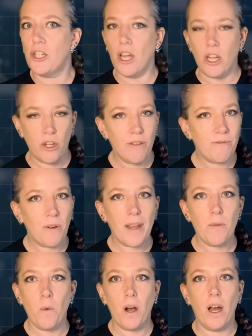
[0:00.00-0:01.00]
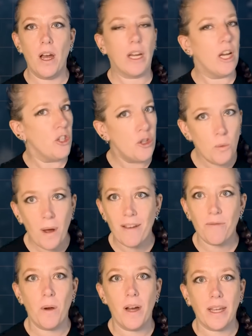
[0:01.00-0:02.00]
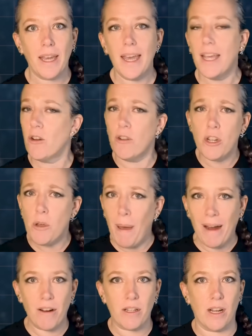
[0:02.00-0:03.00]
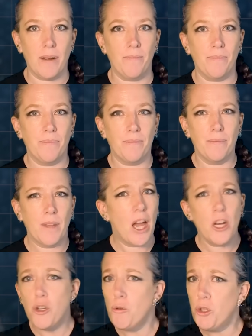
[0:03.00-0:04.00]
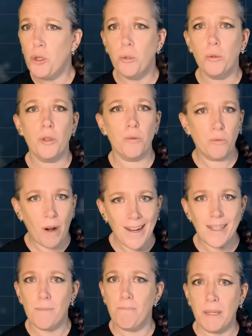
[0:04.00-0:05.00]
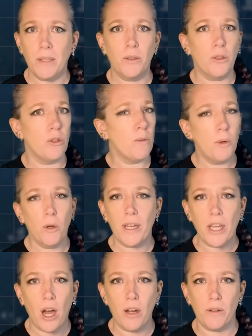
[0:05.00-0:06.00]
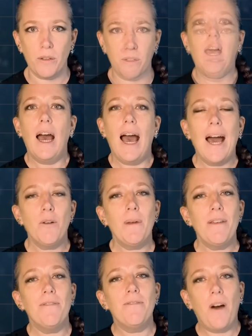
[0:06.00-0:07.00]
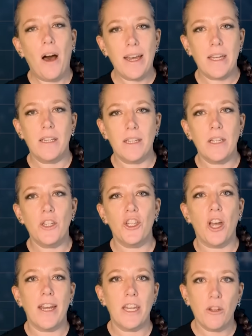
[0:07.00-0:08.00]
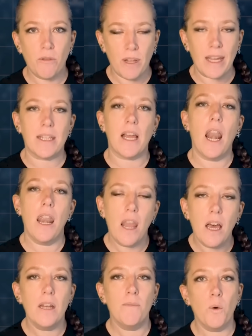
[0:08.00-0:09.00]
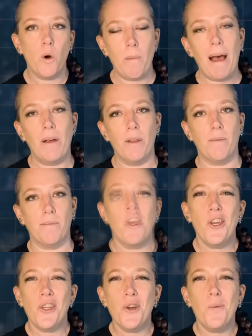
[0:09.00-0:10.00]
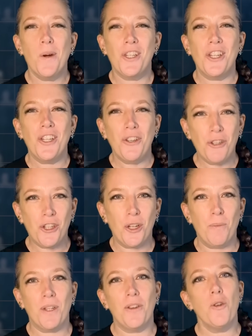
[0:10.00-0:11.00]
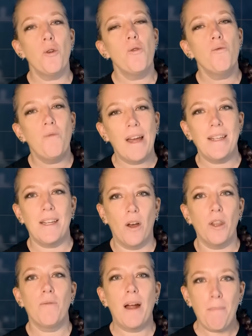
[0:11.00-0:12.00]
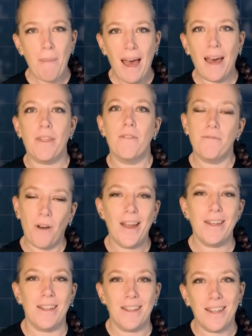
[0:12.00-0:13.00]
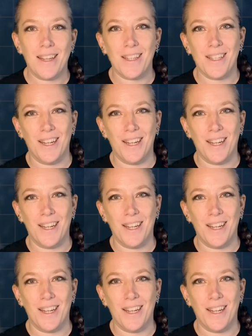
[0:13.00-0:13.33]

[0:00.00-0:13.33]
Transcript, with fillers: a new framework, a new way of working, or a new paradigm, a new tool to write, build, or deploy code. How do we find these shiny new things and learn more about them? You're watching YouTube, so you're already on the right path of finding things to